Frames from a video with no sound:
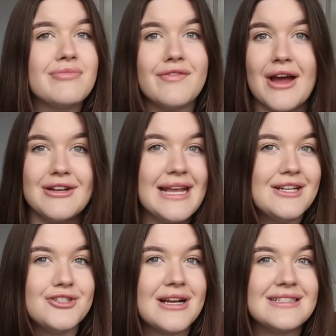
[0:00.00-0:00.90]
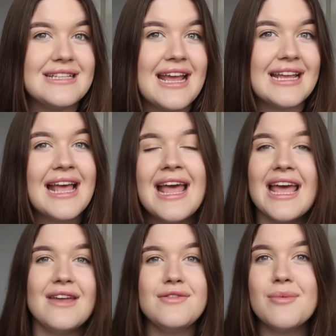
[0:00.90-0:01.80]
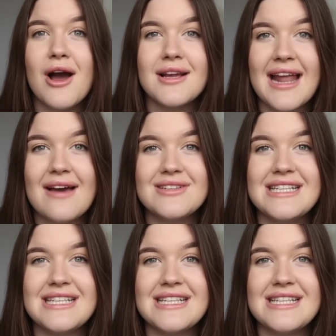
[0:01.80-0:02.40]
found it interesting. If you are going to have